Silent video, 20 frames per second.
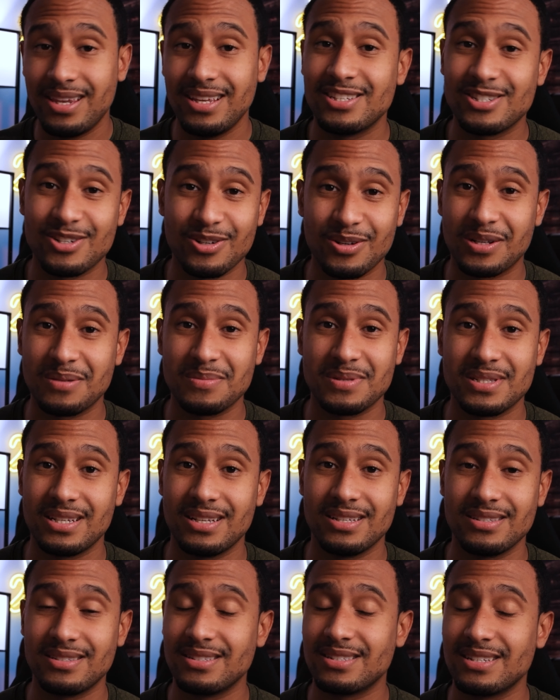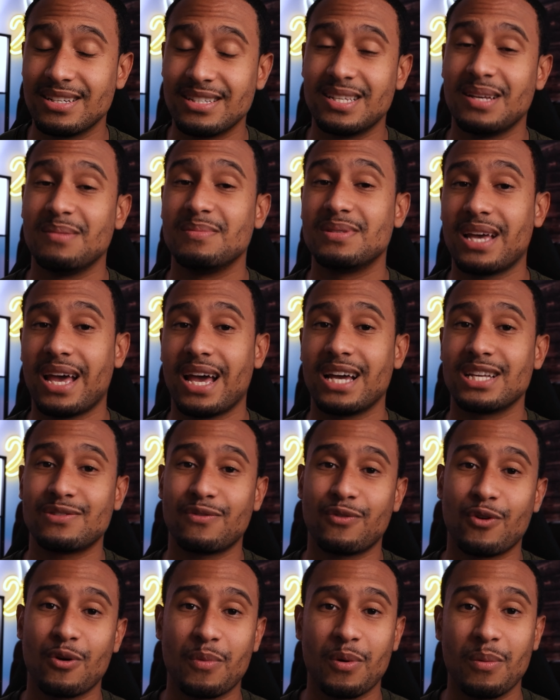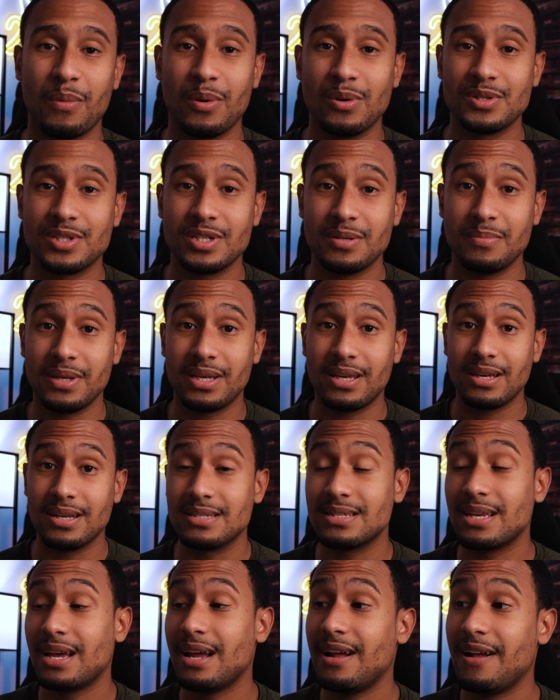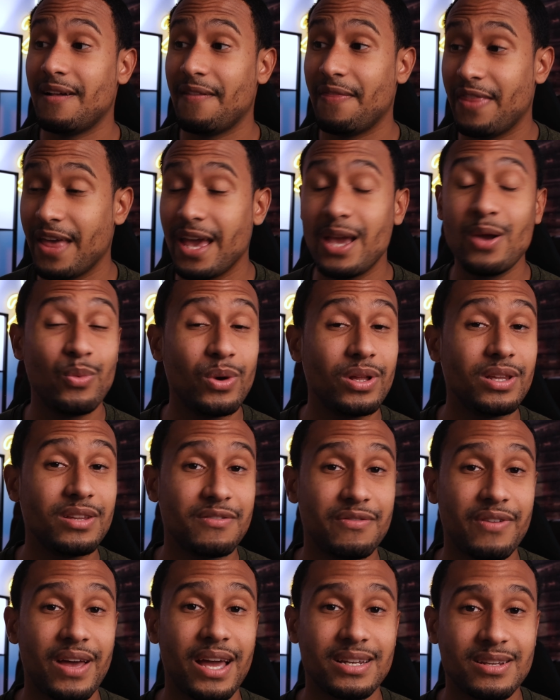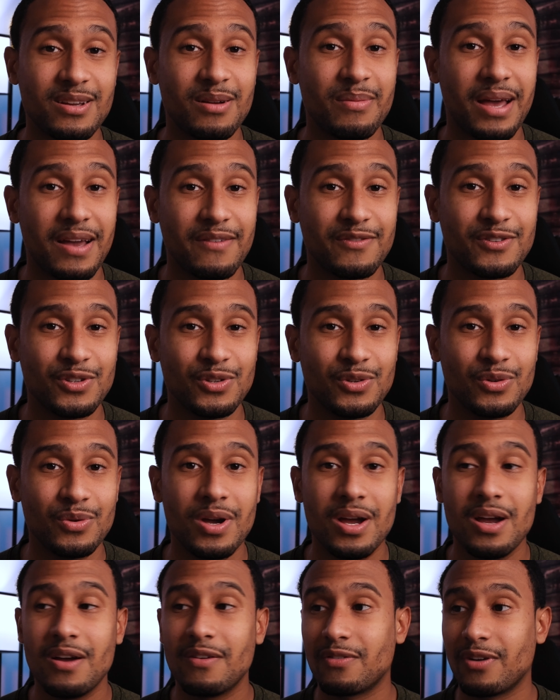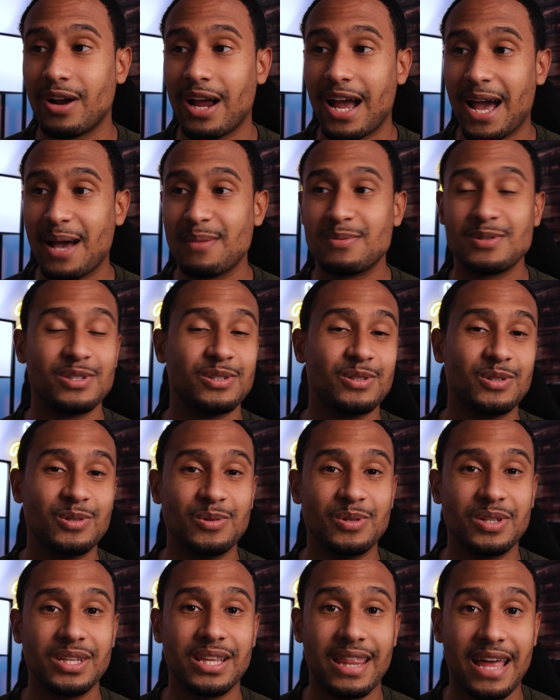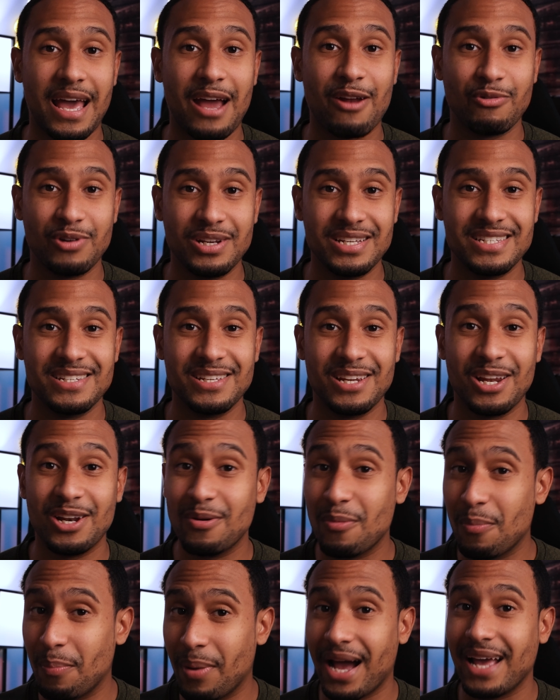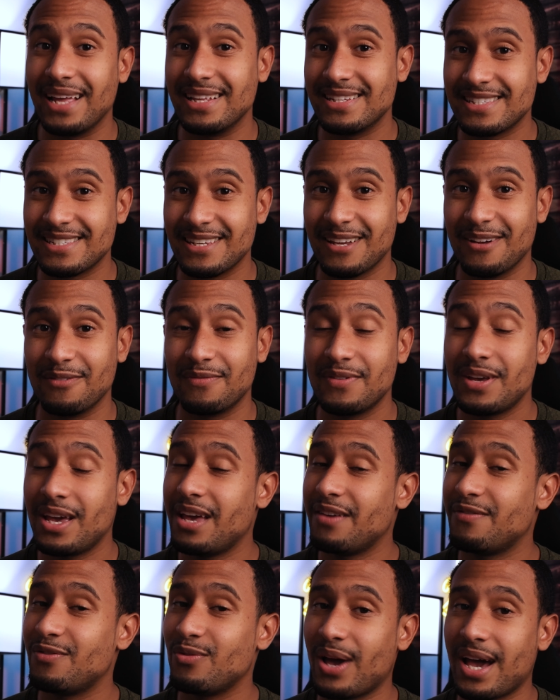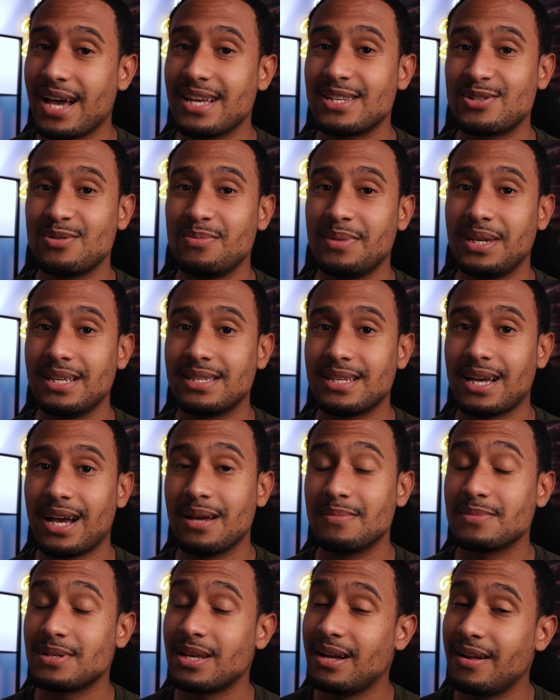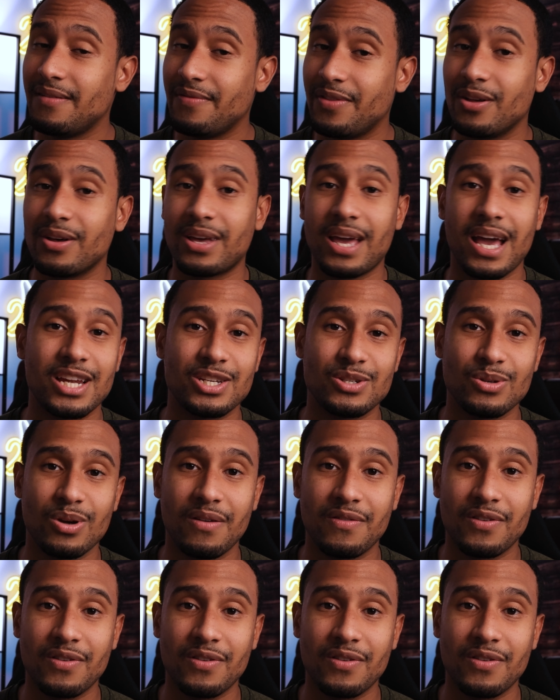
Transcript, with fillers: any circumstances attempt to ask for a promotion because they will in fact come after you for absolutely that reason by itself. If you ask too many times, they'll catch you